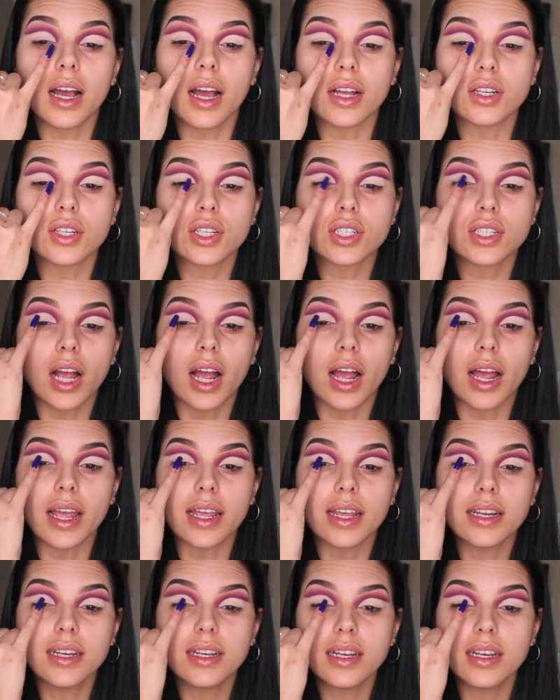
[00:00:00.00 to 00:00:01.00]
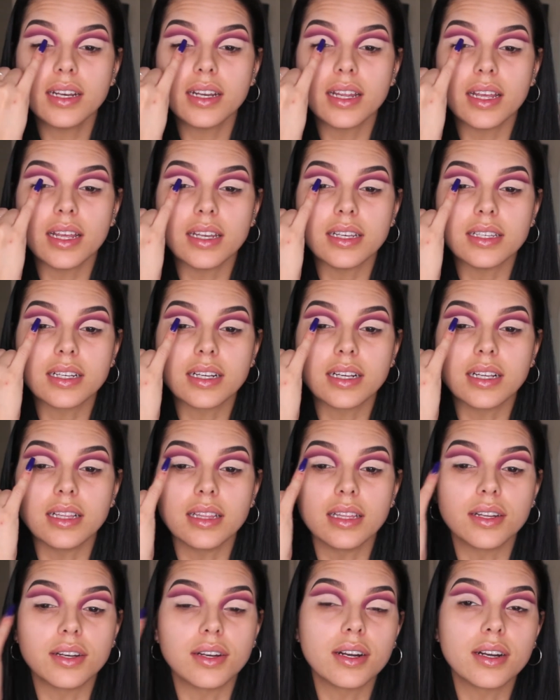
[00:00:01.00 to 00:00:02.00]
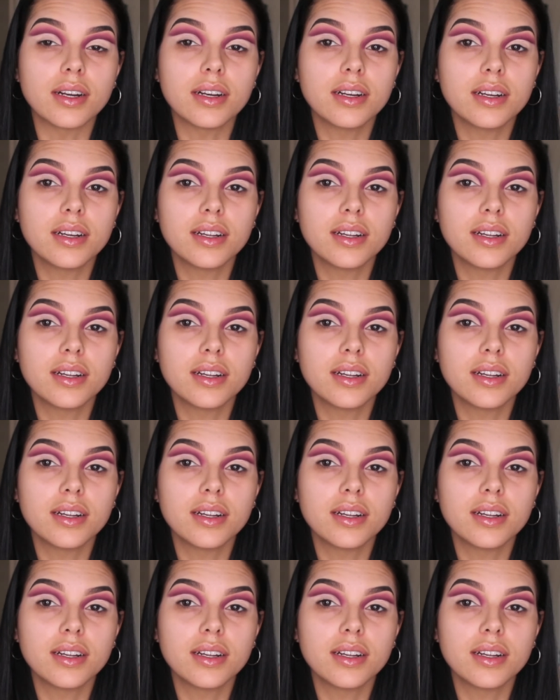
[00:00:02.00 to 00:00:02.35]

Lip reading: a shine into glitter.